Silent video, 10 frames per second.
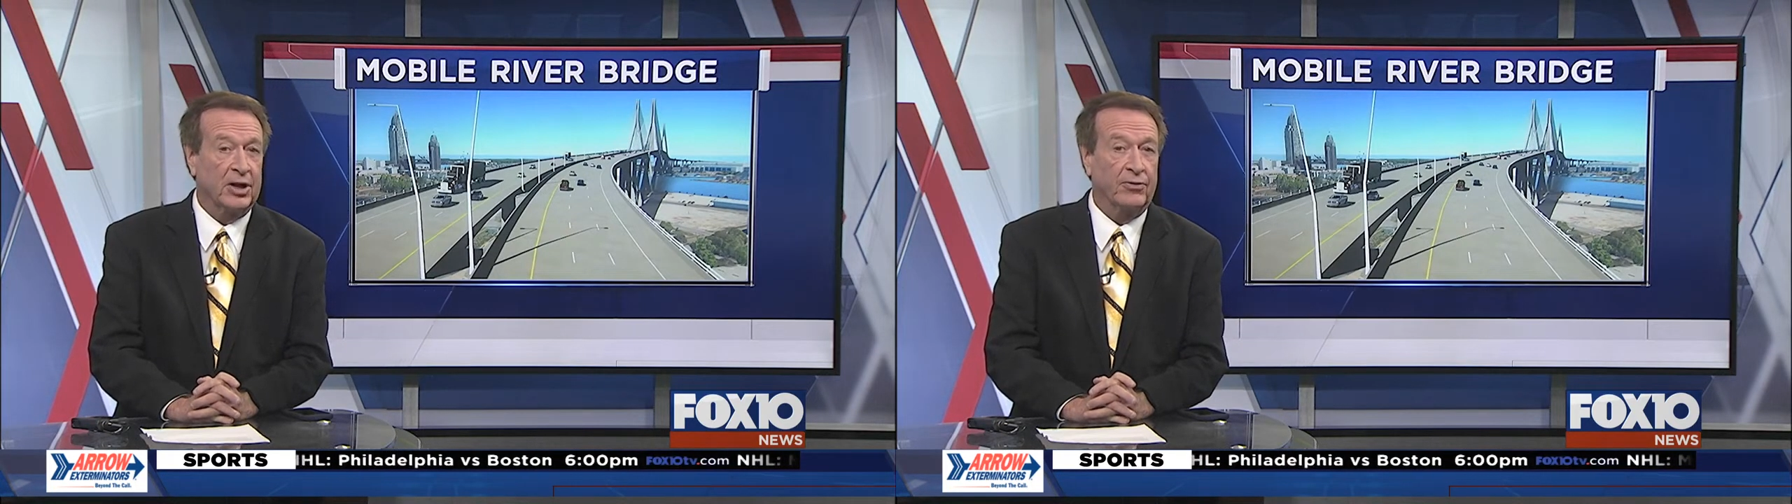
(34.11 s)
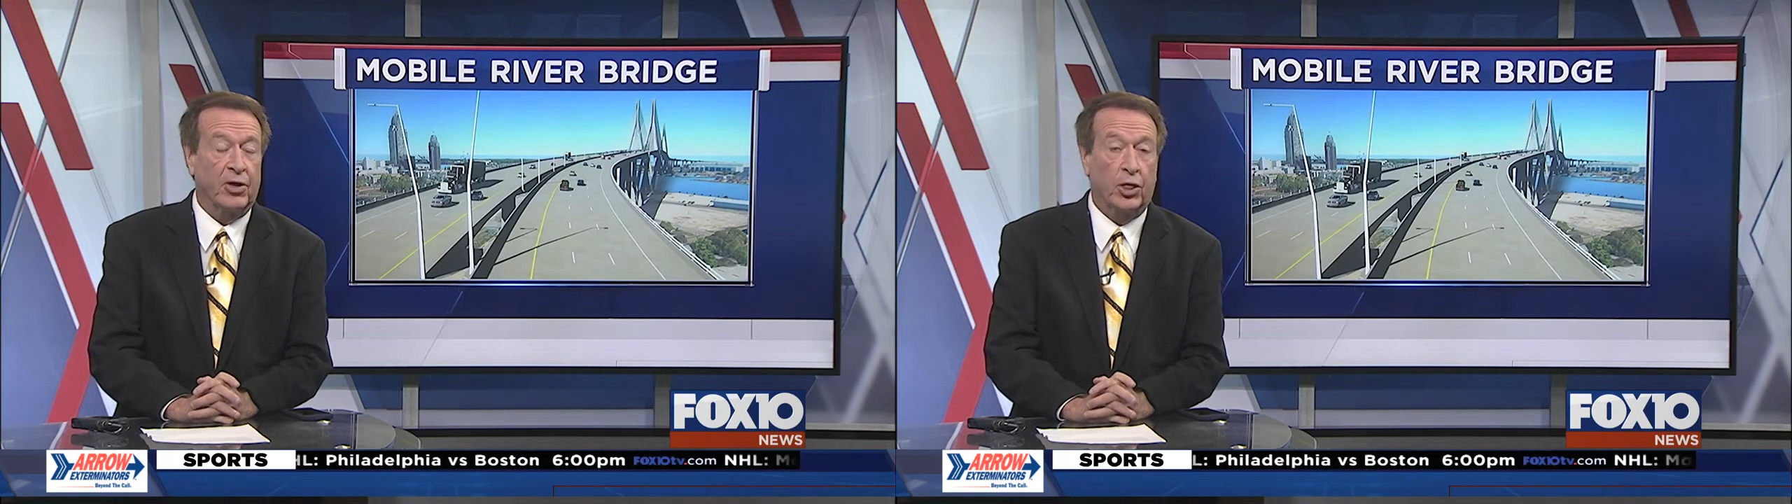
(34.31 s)

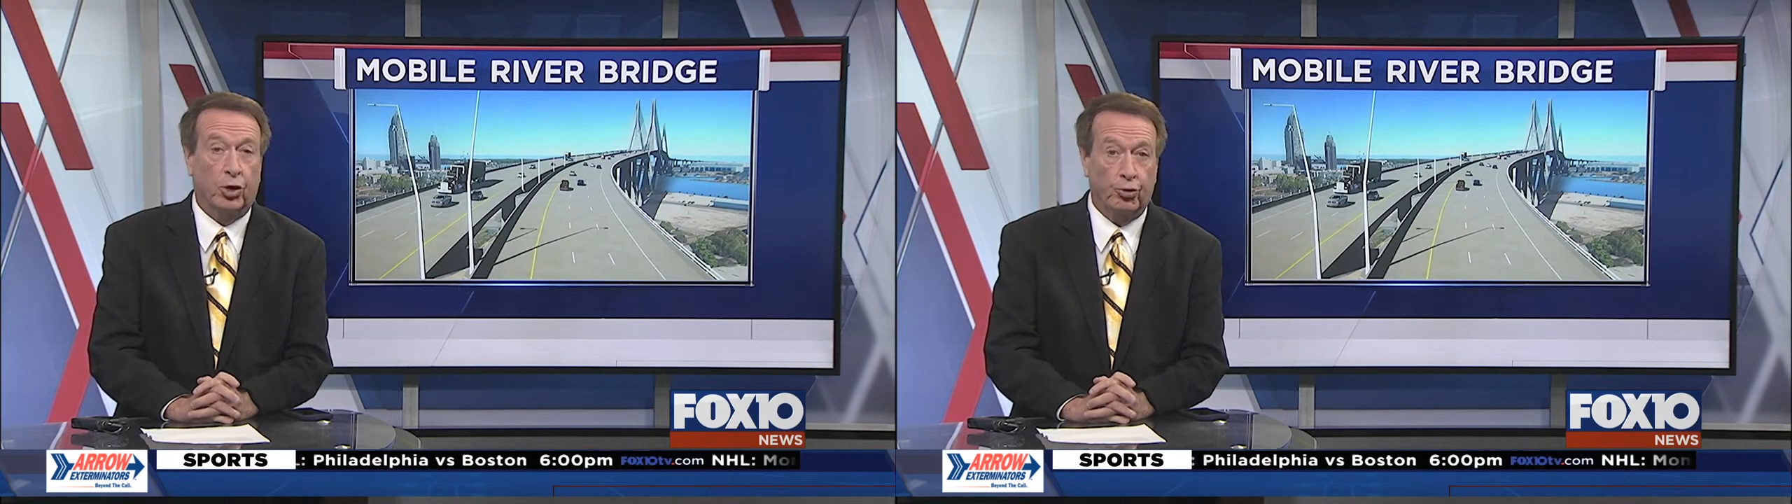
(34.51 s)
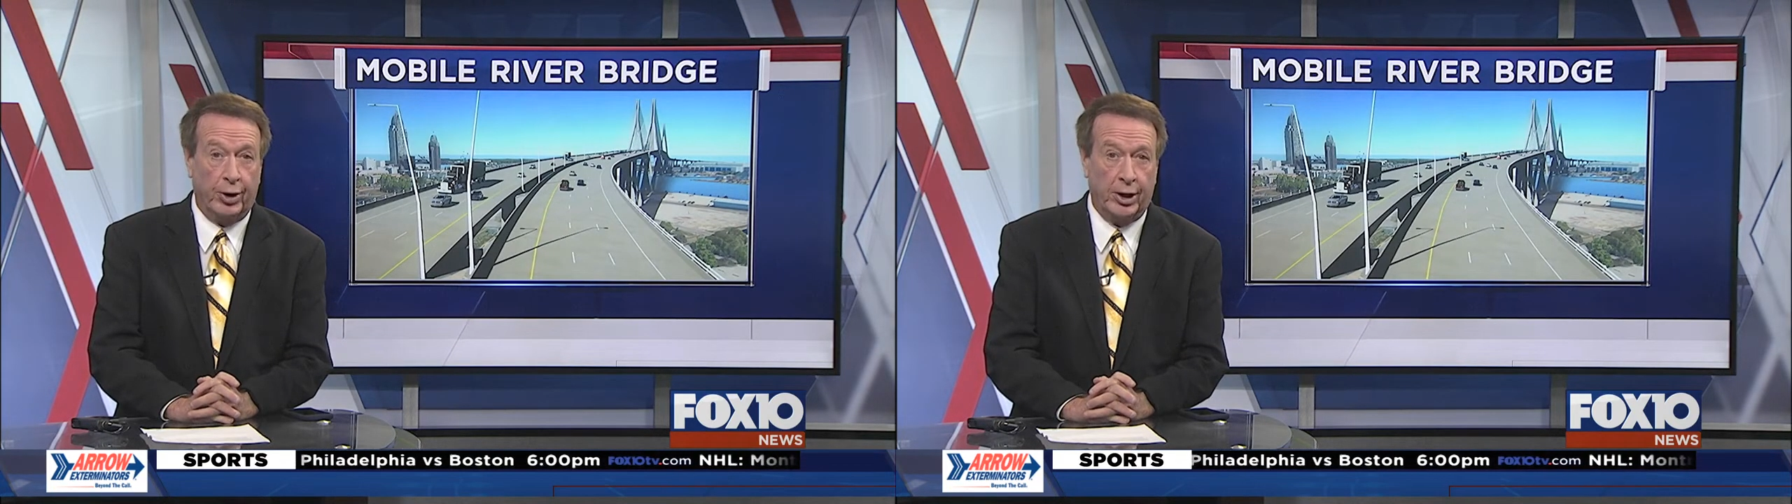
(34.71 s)
of the
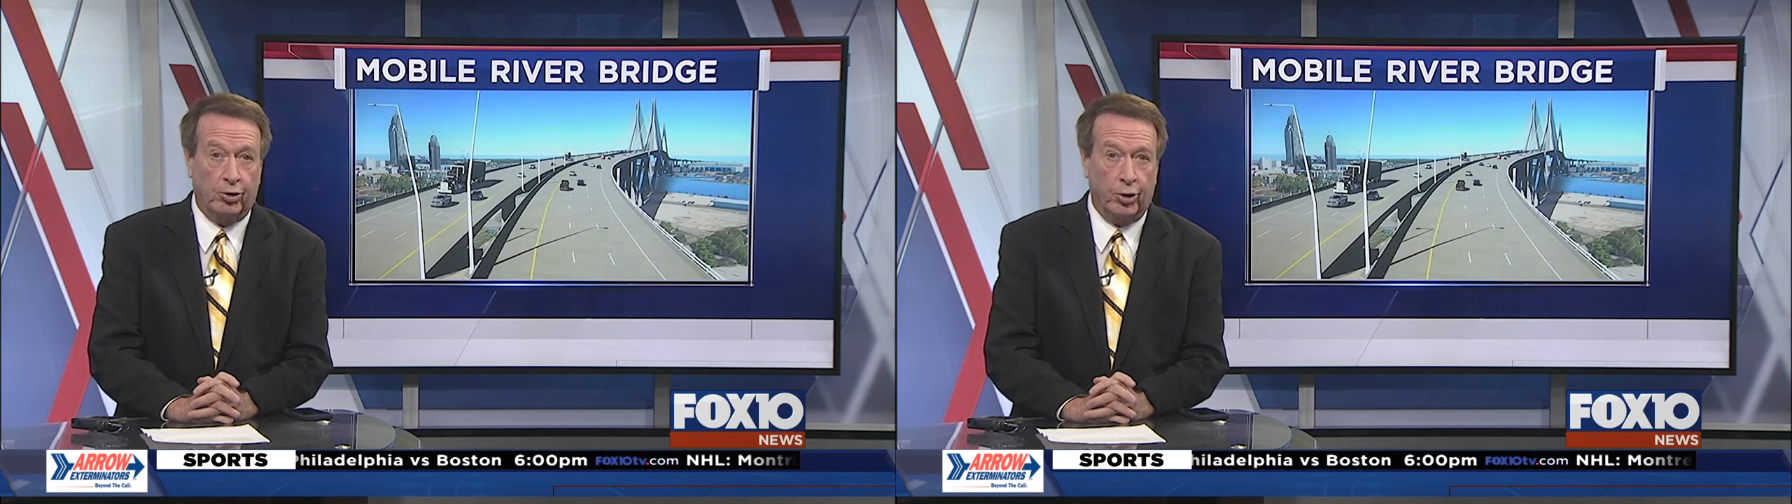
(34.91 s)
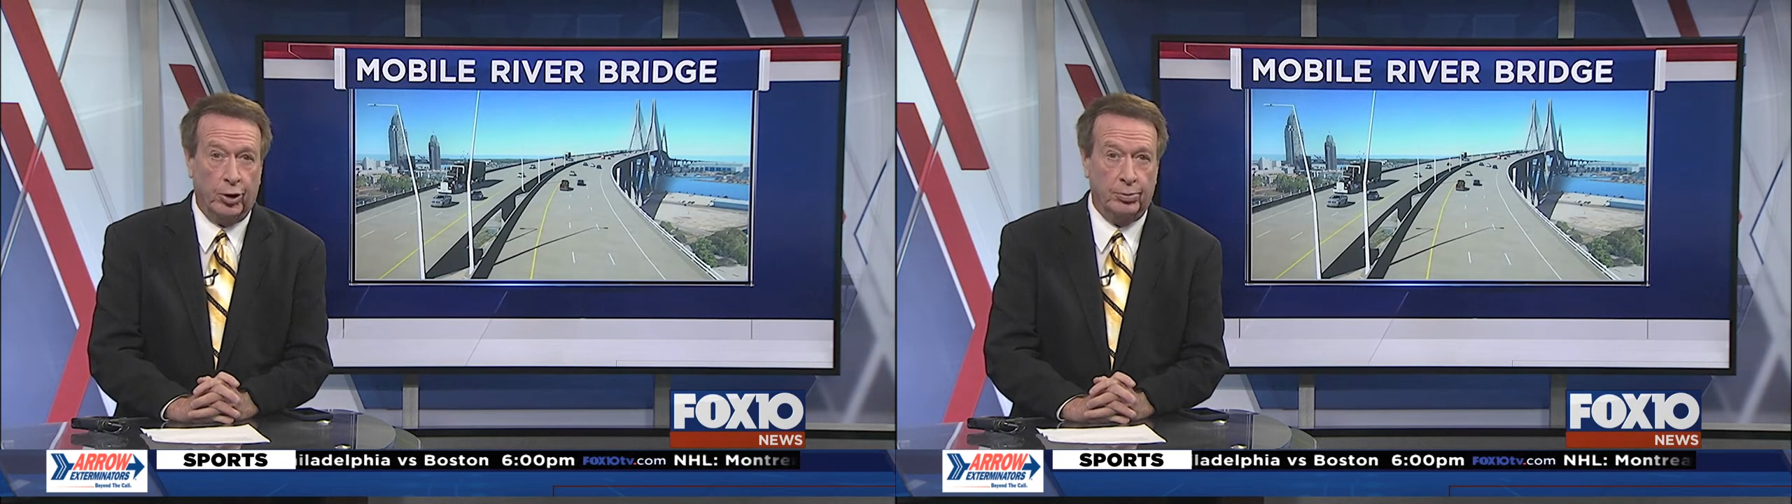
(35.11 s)
three
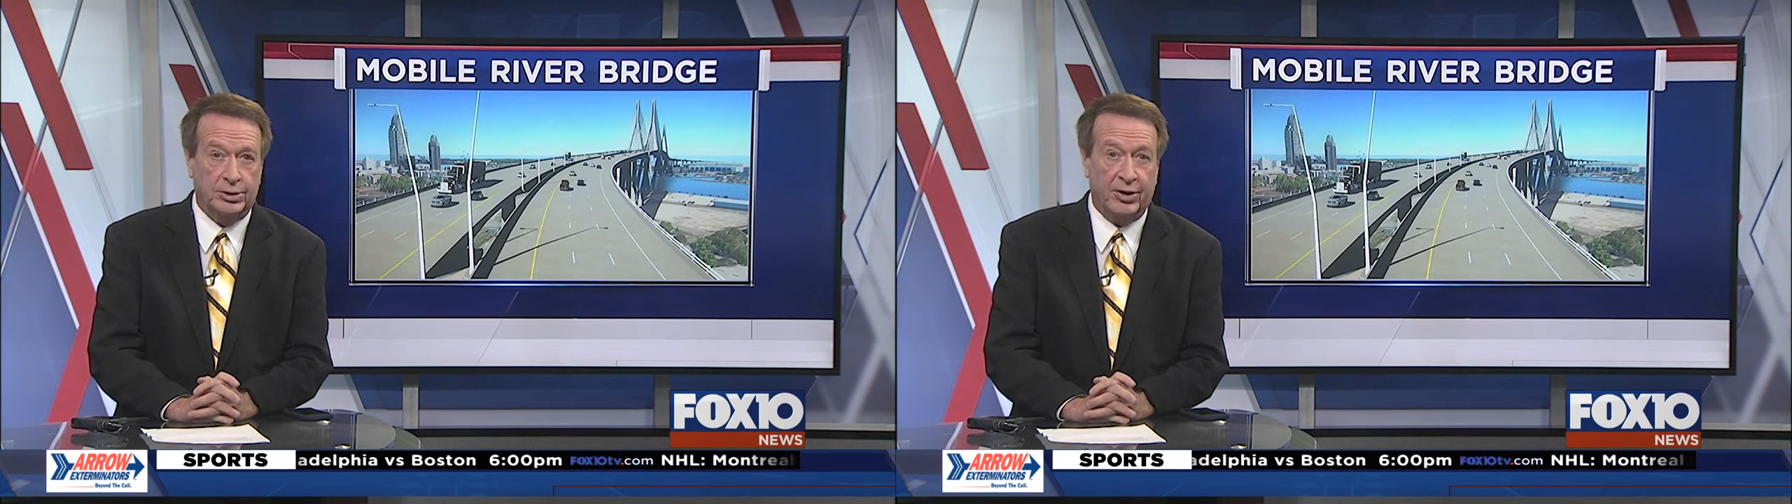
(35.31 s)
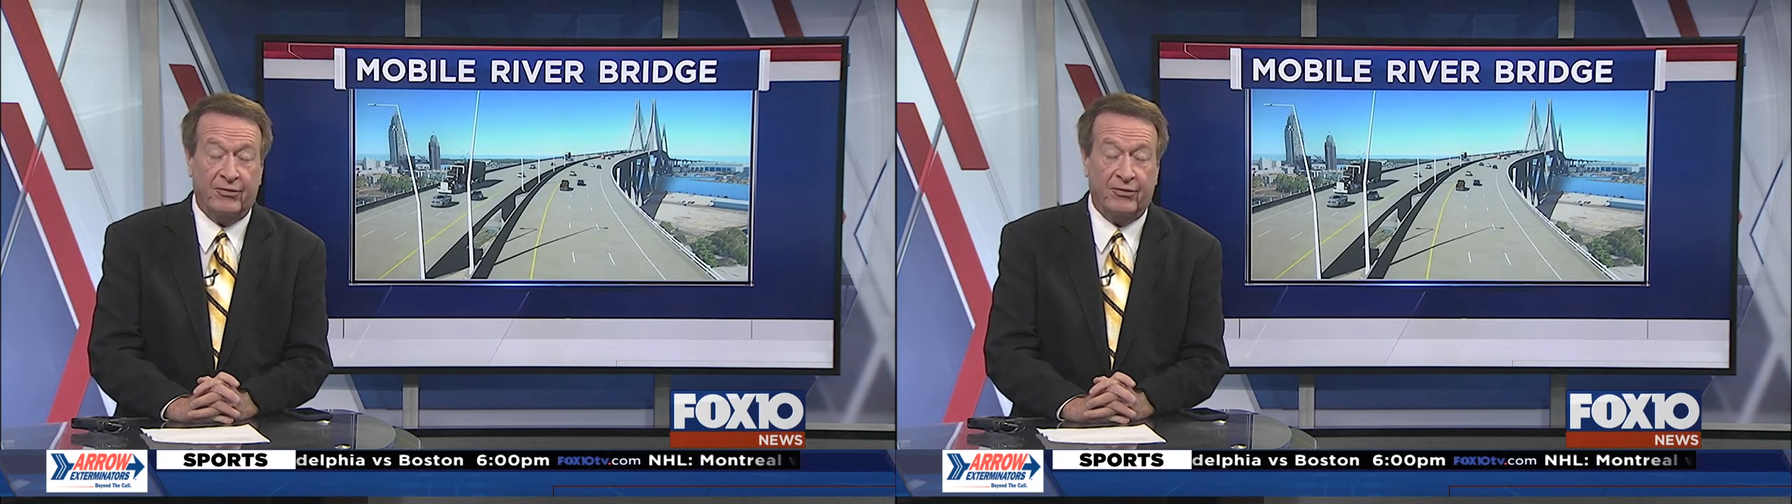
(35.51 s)
groups